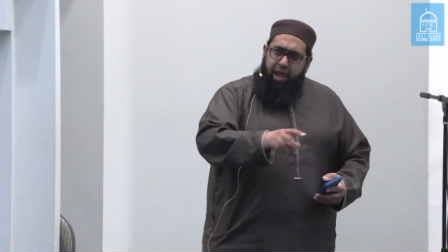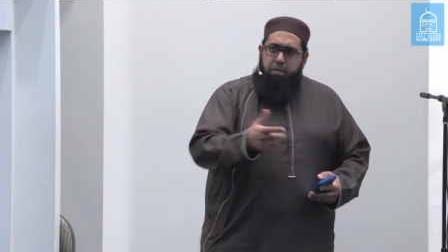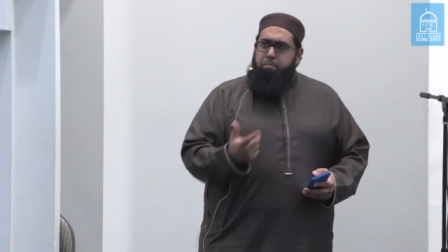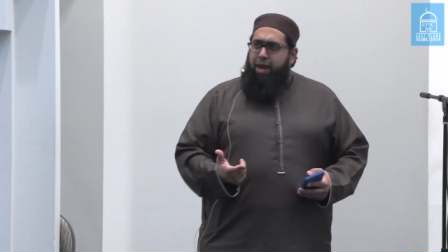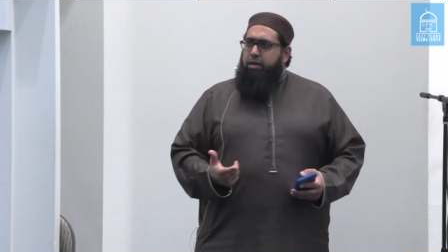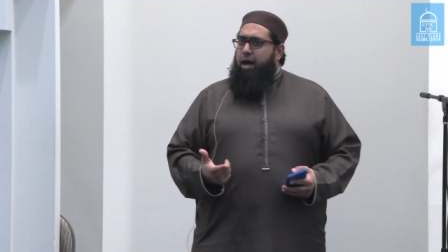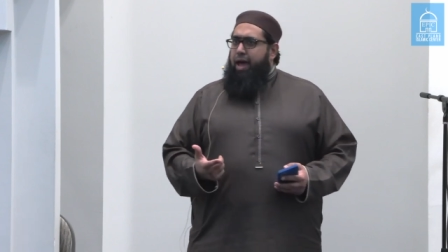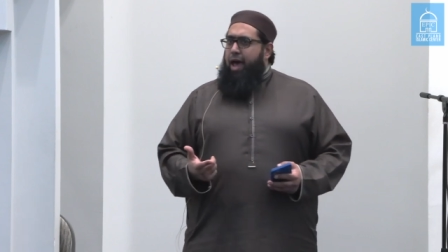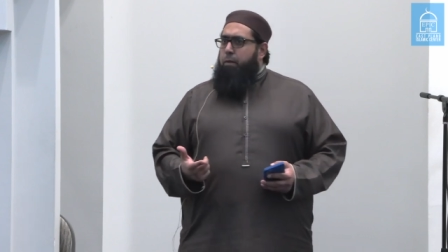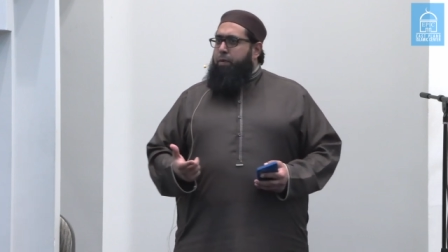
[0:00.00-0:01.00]
It may
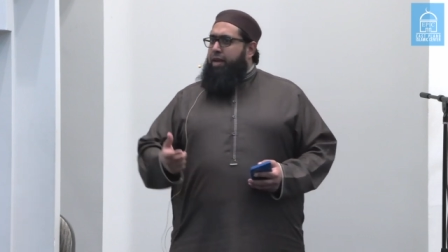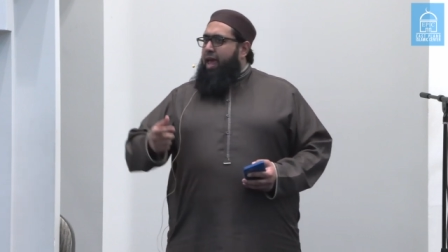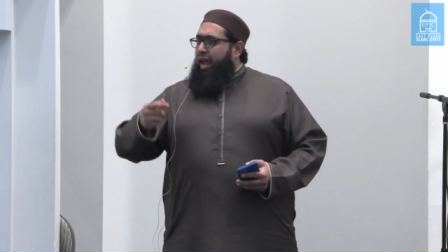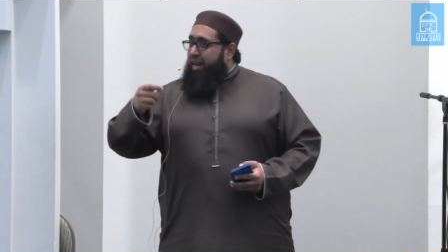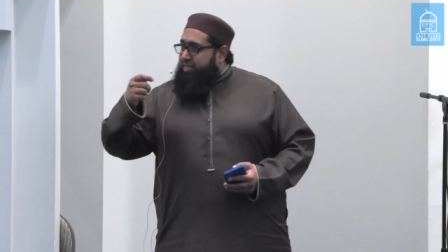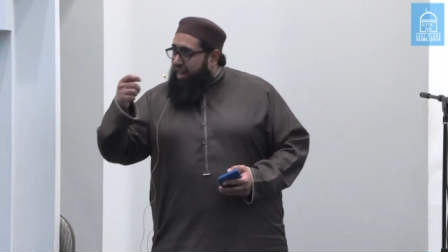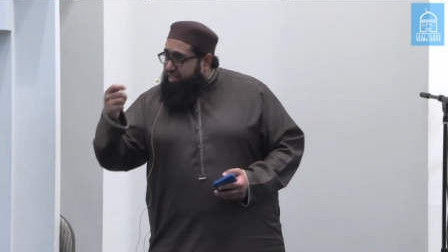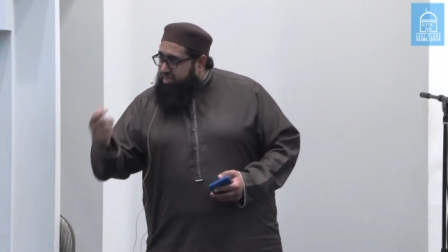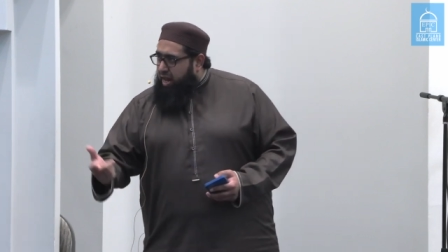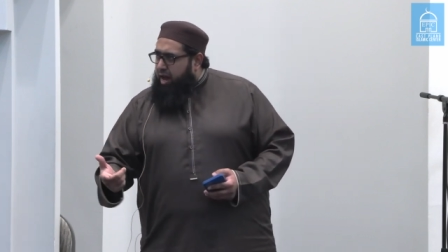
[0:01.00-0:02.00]
not happen. It
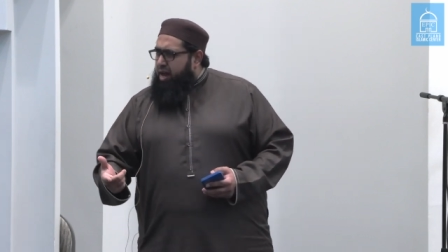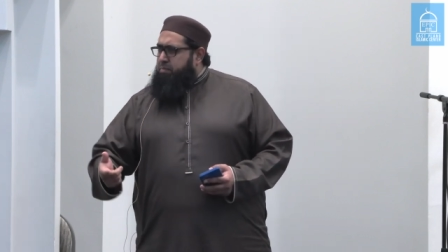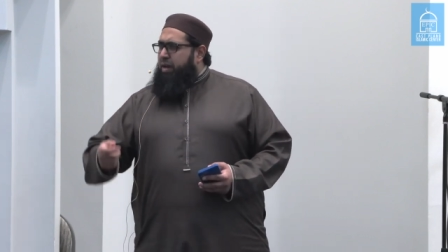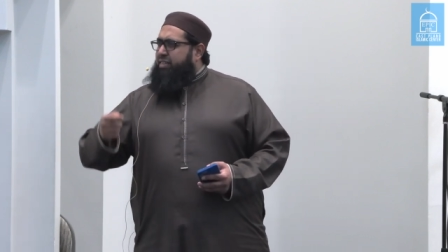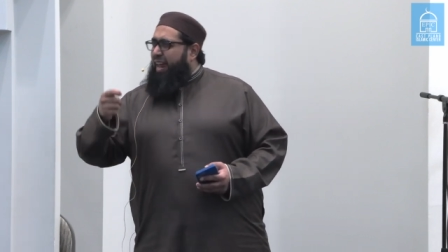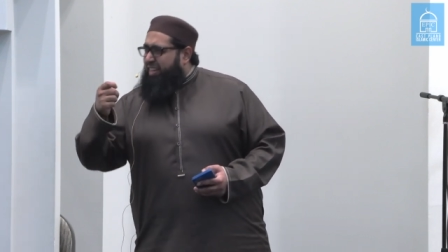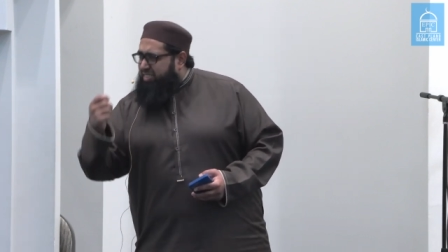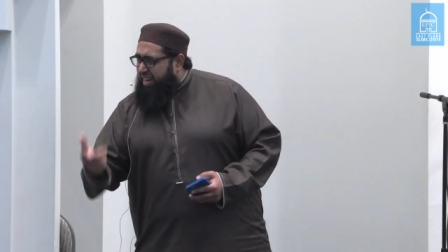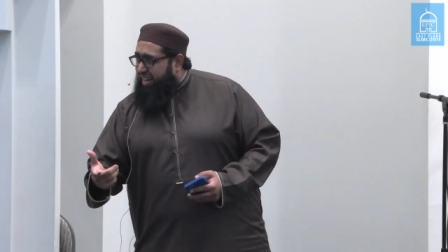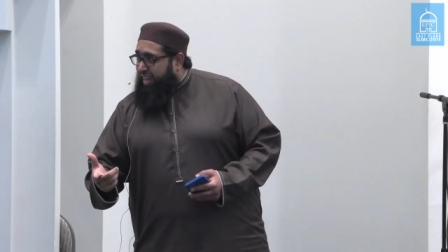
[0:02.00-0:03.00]
takes time, it
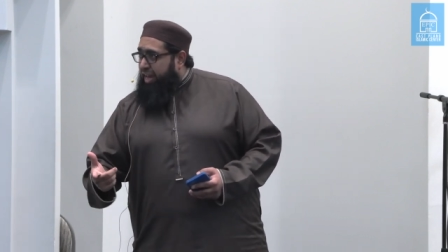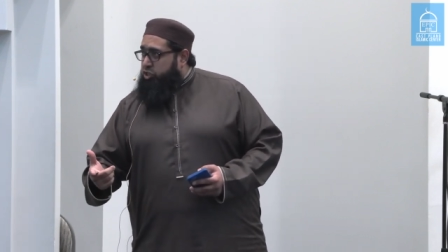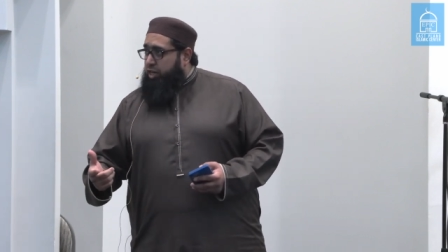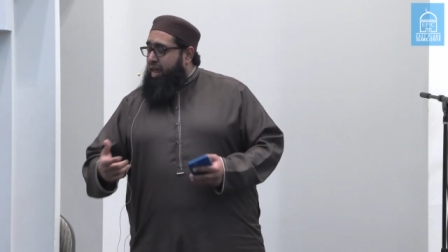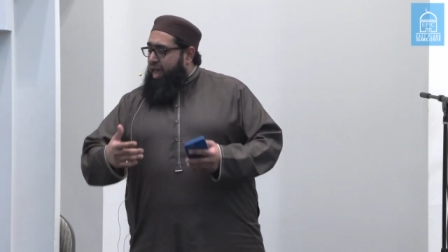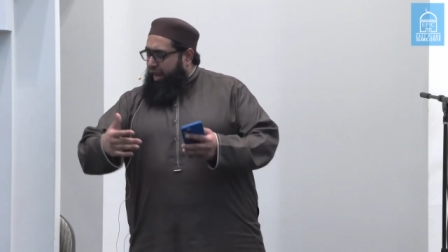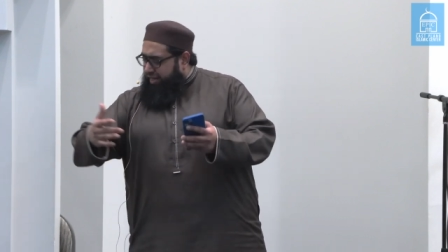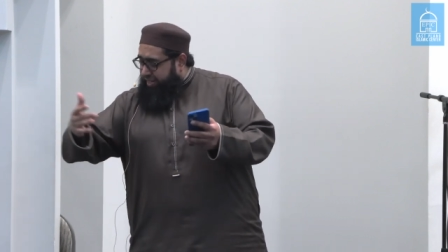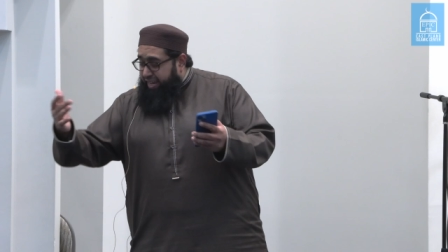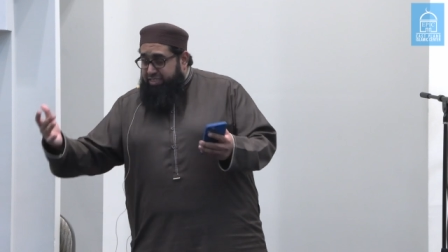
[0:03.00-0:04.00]
takes dedication,
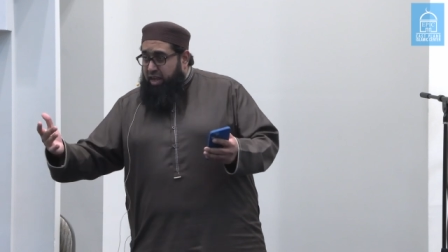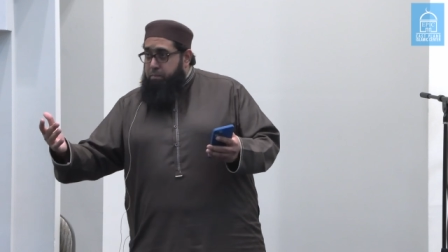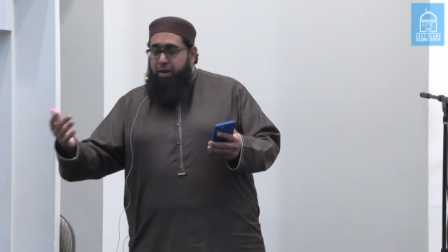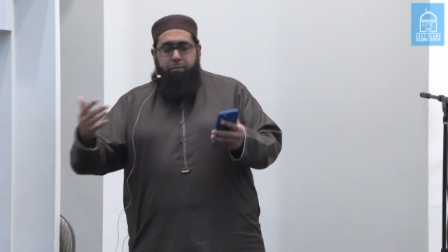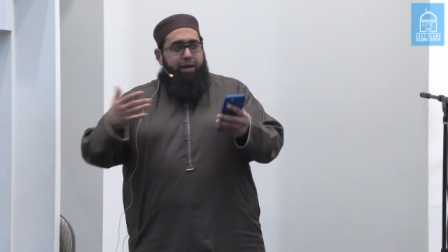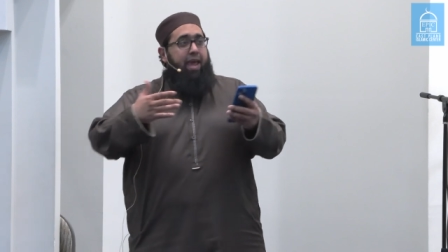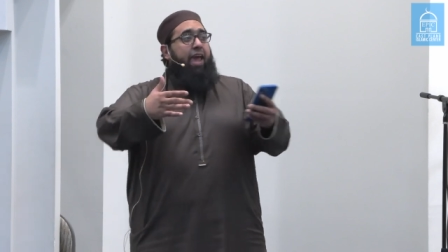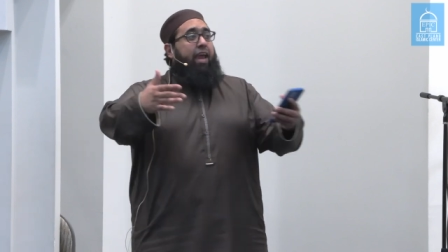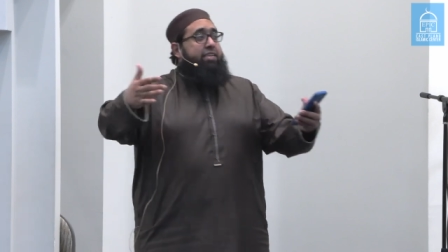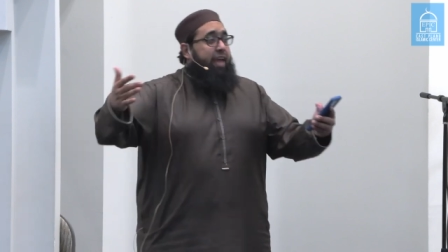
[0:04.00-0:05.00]
it takes commitment,
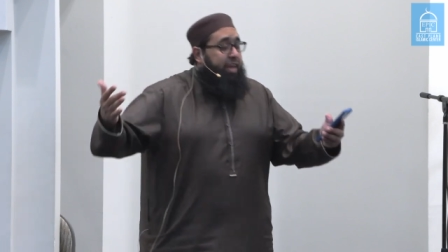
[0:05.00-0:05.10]
it